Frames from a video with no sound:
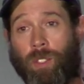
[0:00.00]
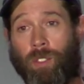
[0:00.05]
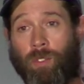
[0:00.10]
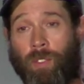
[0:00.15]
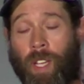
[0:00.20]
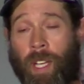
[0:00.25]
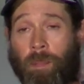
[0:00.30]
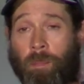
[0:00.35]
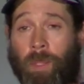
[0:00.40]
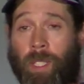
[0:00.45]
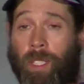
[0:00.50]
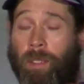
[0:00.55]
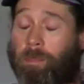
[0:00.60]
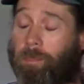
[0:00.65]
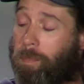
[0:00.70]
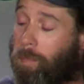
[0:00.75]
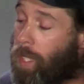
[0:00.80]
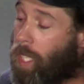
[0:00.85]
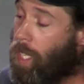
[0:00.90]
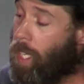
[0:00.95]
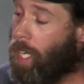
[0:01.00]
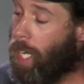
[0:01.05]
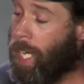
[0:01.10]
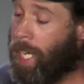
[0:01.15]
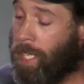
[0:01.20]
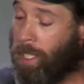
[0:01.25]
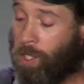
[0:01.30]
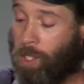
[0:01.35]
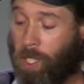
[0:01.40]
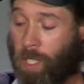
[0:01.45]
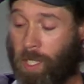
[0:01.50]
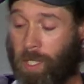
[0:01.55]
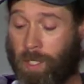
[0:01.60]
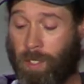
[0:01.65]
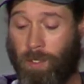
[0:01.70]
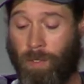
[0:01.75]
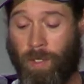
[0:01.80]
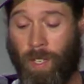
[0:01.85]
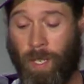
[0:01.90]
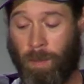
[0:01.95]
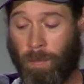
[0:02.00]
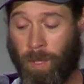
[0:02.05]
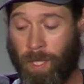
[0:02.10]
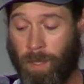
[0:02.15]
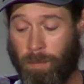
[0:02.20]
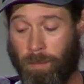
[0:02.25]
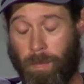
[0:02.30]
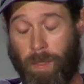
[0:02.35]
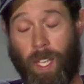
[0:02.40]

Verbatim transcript: family and John's family,